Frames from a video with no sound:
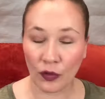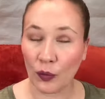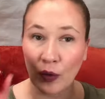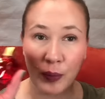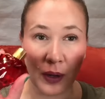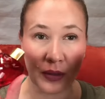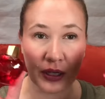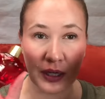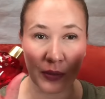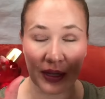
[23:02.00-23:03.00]
We're probably
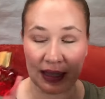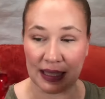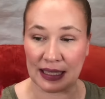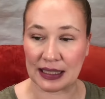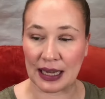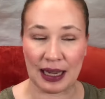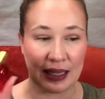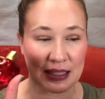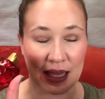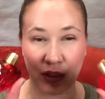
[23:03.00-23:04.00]
going to put these
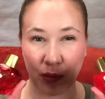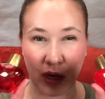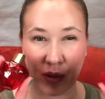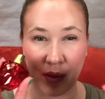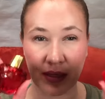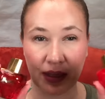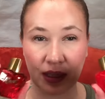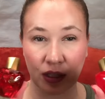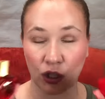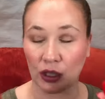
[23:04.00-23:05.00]
guys at the bottom, the
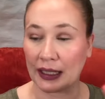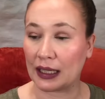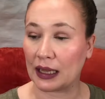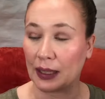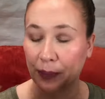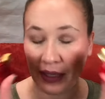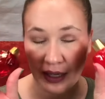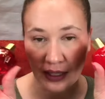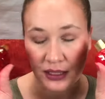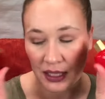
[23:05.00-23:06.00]
Lolita
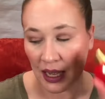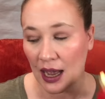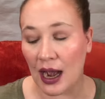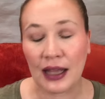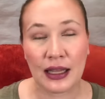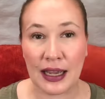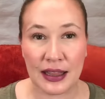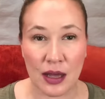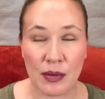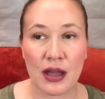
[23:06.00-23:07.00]
Lempickas. I like
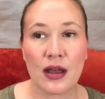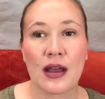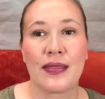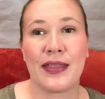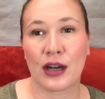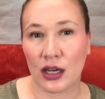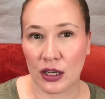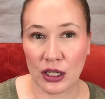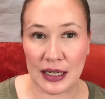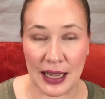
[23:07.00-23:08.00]
them
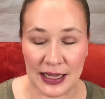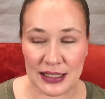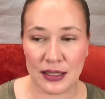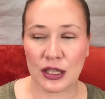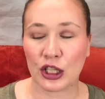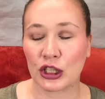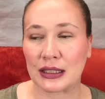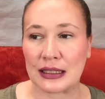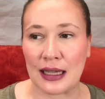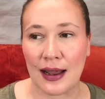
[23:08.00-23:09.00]
they're nice. They're
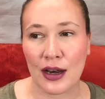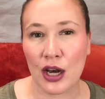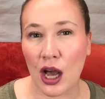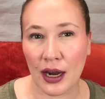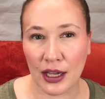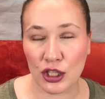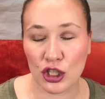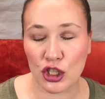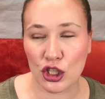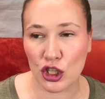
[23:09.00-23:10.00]
just not as
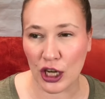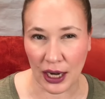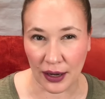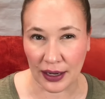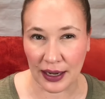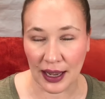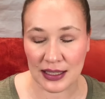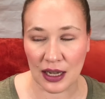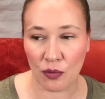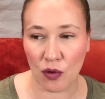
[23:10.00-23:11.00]
cherry as
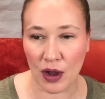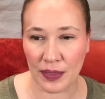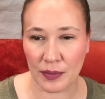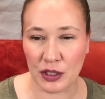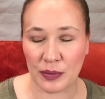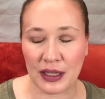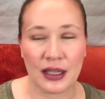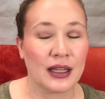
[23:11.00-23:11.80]
I want them to be.